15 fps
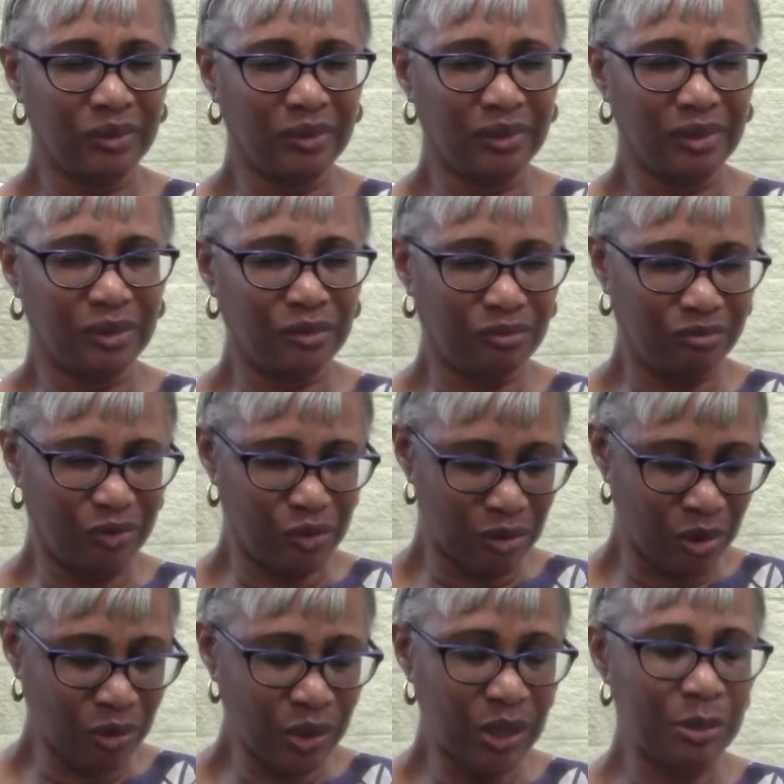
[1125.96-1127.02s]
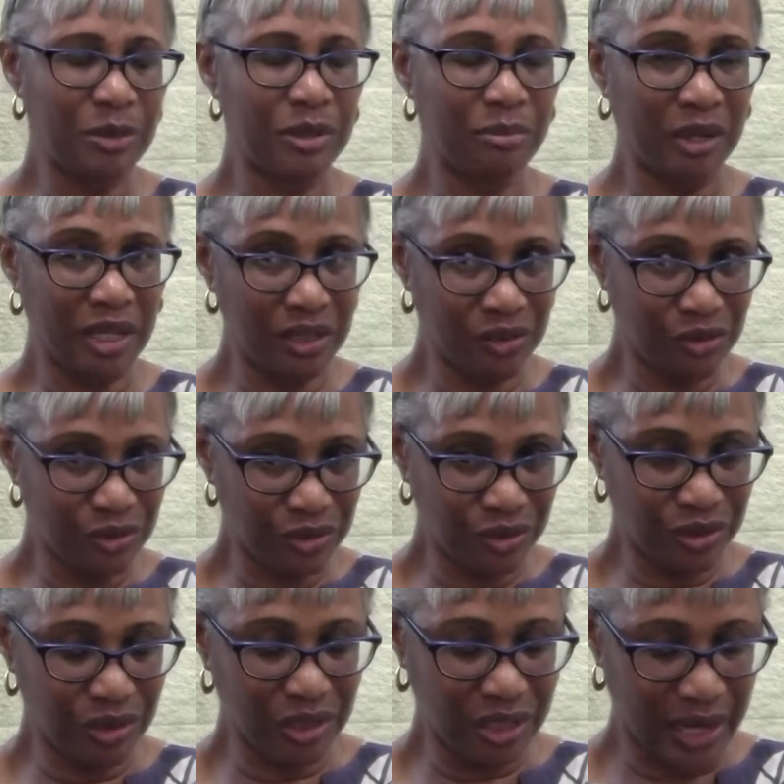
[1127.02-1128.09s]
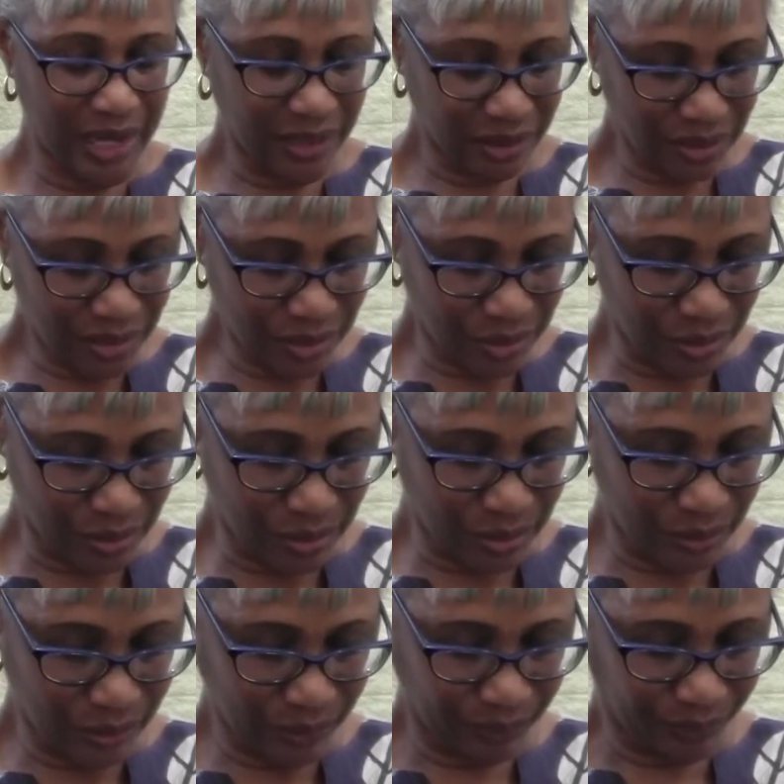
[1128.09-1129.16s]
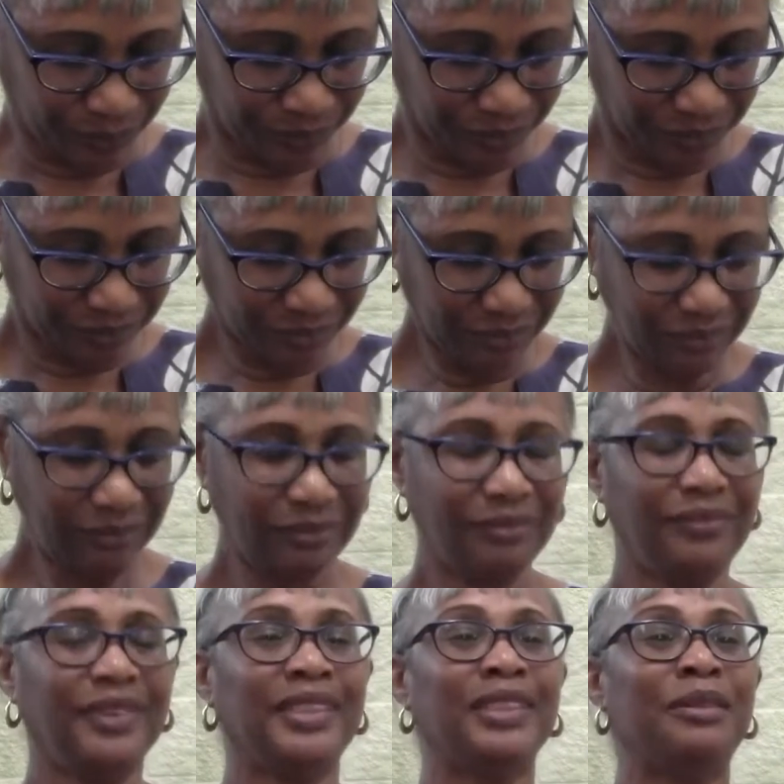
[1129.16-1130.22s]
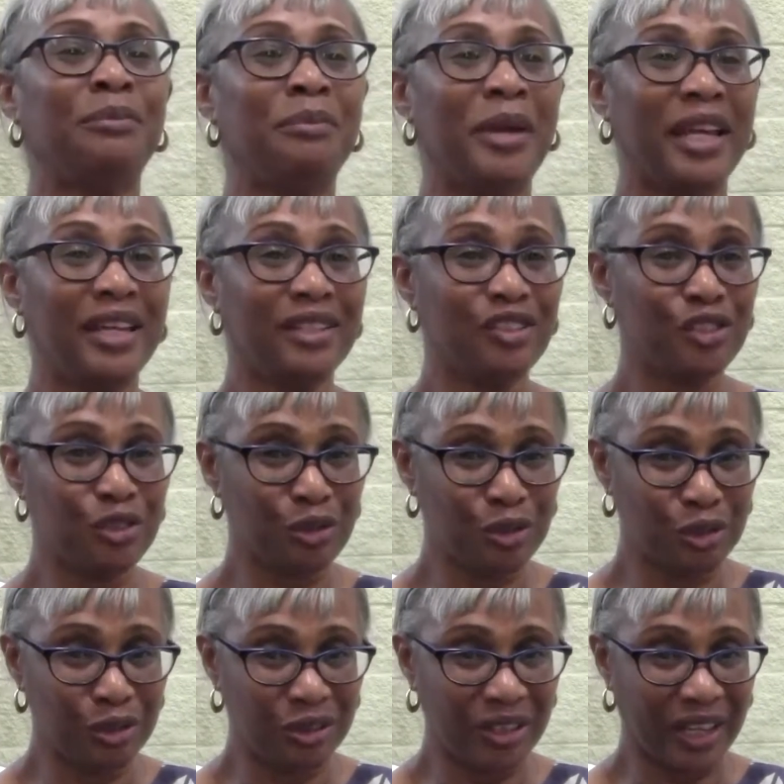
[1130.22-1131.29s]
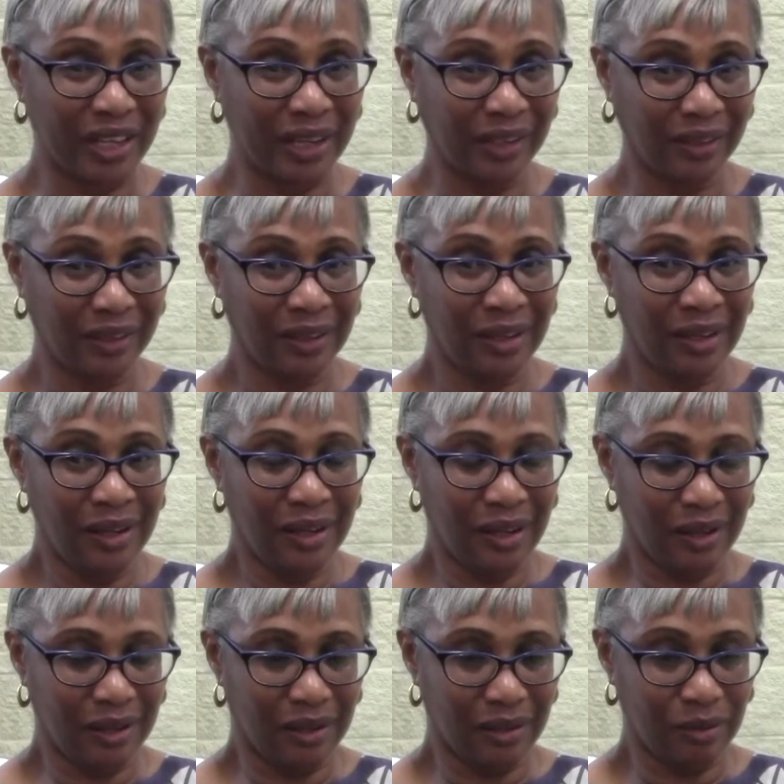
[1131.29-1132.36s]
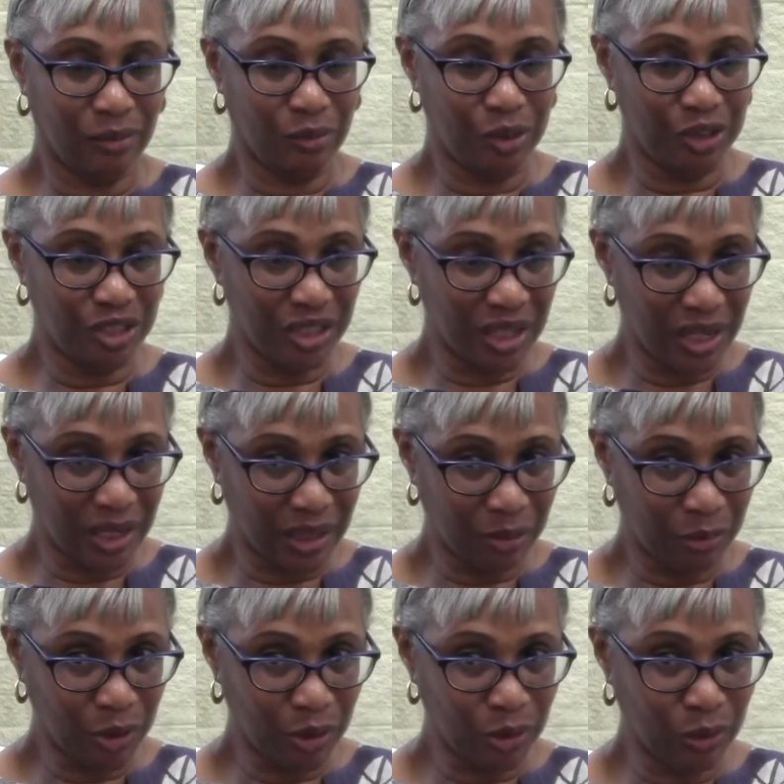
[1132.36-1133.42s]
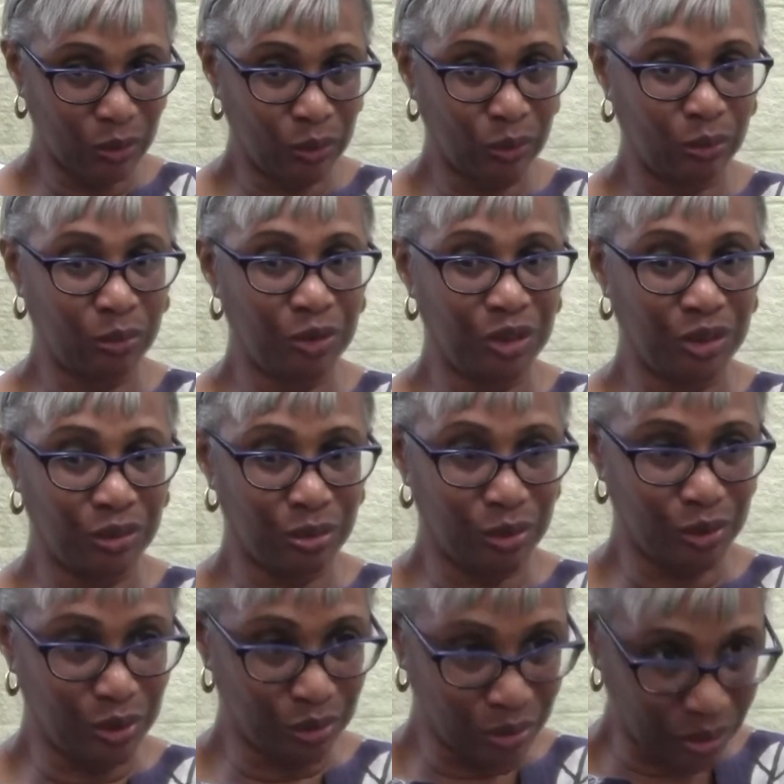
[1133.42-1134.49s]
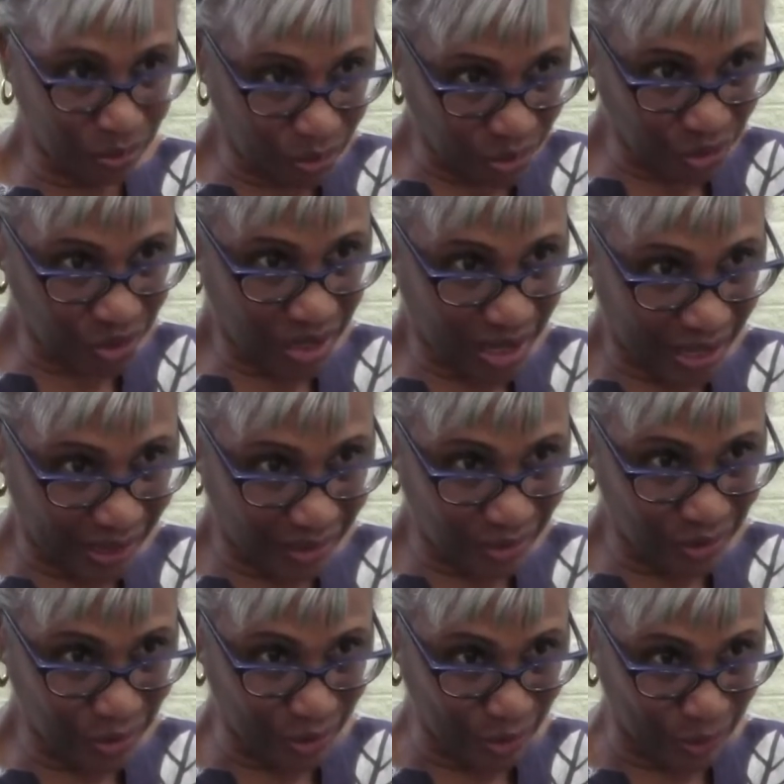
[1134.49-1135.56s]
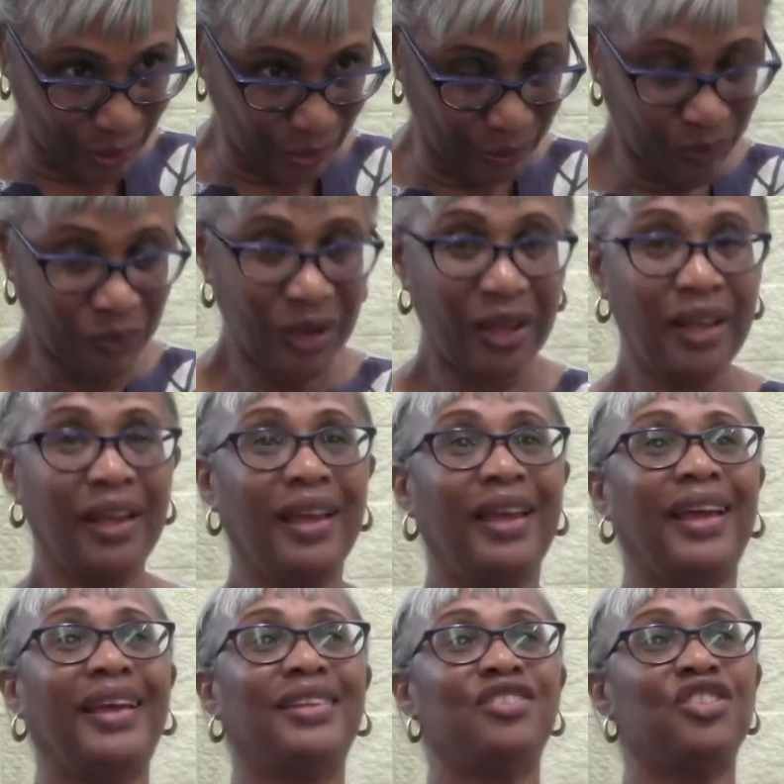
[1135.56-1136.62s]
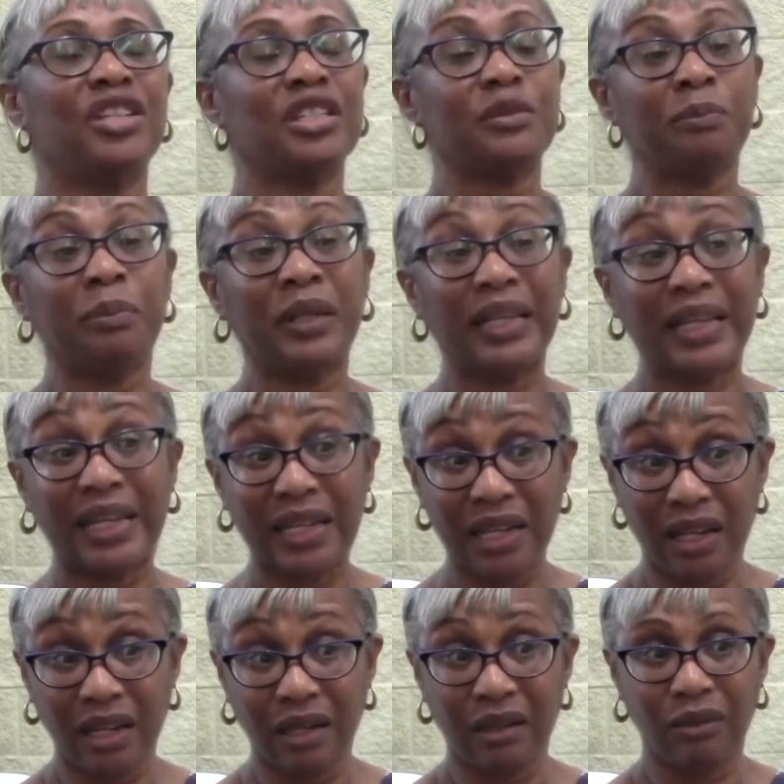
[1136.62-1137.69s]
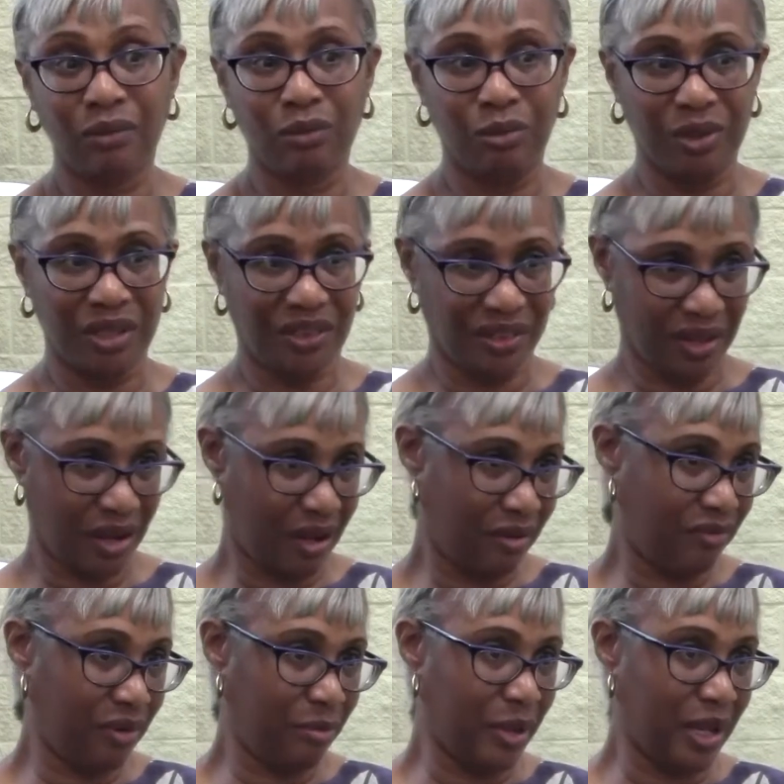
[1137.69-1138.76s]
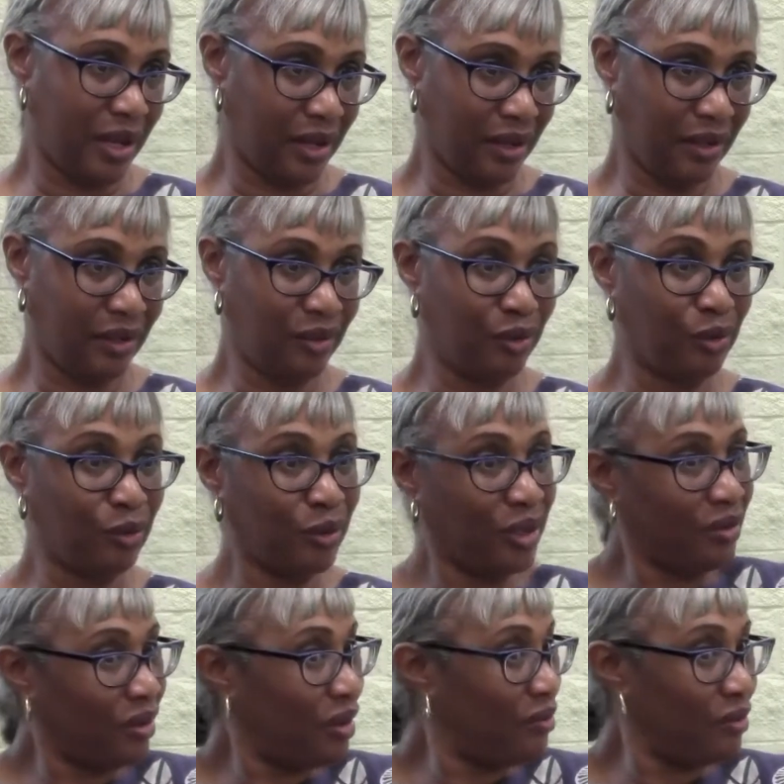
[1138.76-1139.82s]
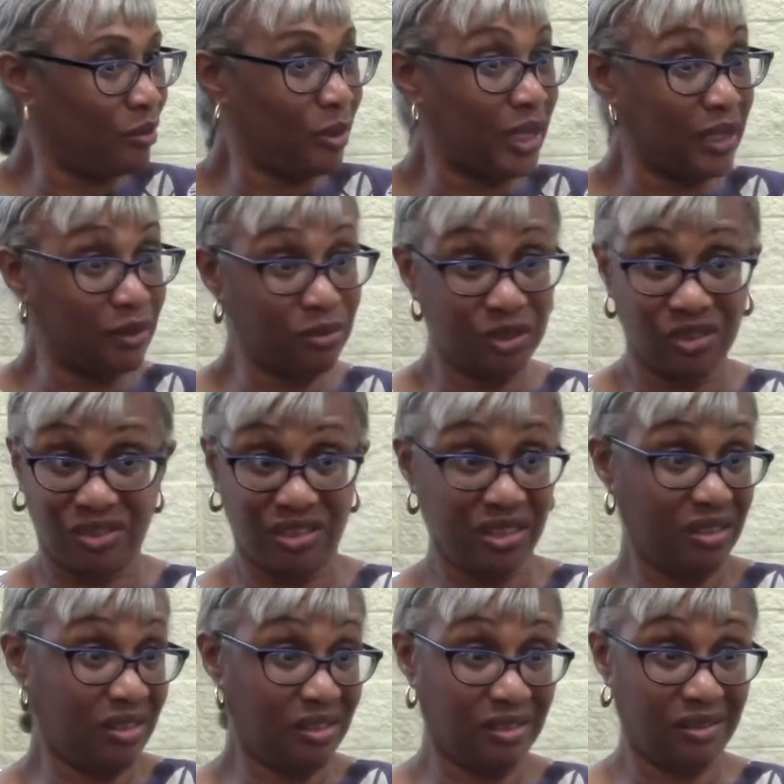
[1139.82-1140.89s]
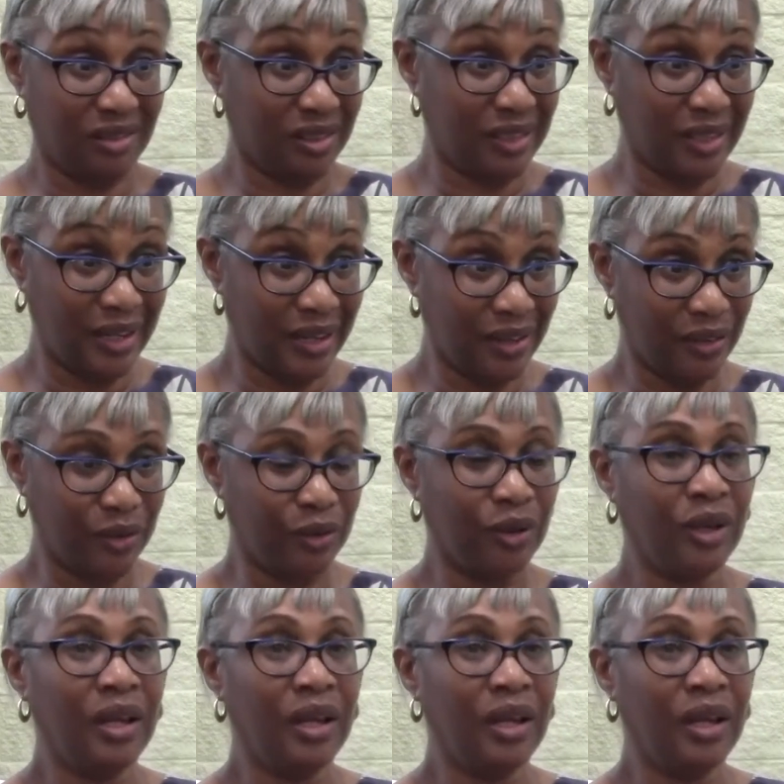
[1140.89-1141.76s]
the grown-ups made sure you got to school, made sure that when you came home, you were doing what you had to do, and just playing with everybody. Everybody was just together.